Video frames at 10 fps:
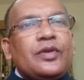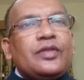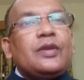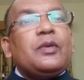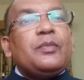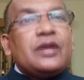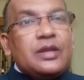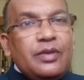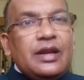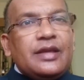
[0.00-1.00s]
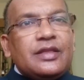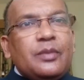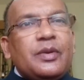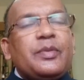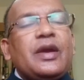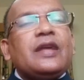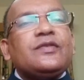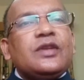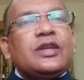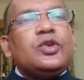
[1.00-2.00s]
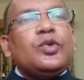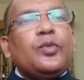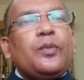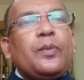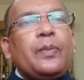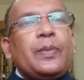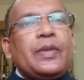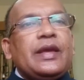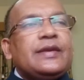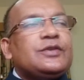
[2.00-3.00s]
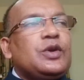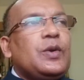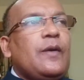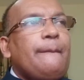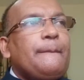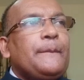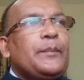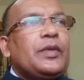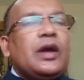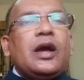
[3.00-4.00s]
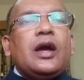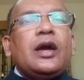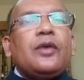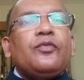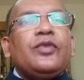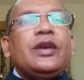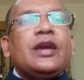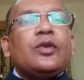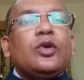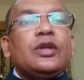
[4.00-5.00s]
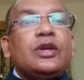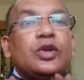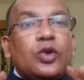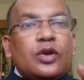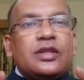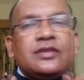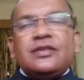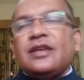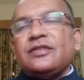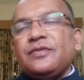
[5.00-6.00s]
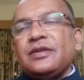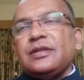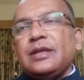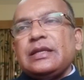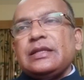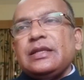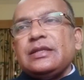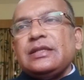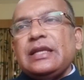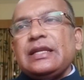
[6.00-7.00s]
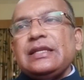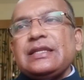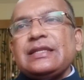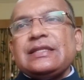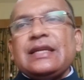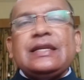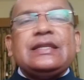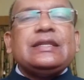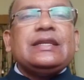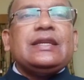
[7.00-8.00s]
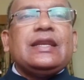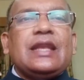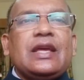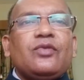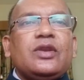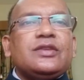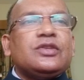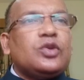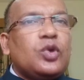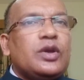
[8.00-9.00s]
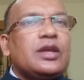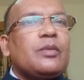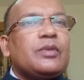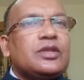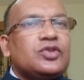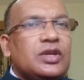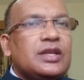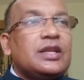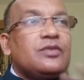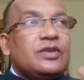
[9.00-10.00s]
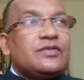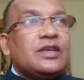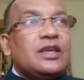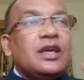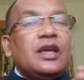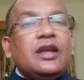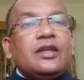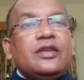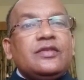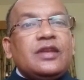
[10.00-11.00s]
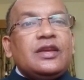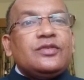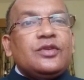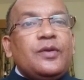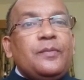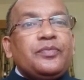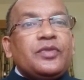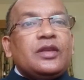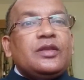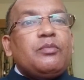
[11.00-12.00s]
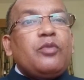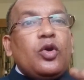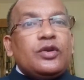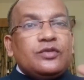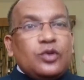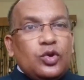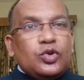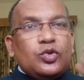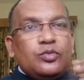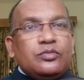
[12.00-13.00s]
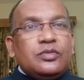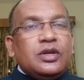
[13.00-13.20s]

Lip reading: They may be rebelling, they may be answering you. So we cannot ignore this aspect that there is anxiety level is growing among the children. And we see these days, you know, the boys' locker room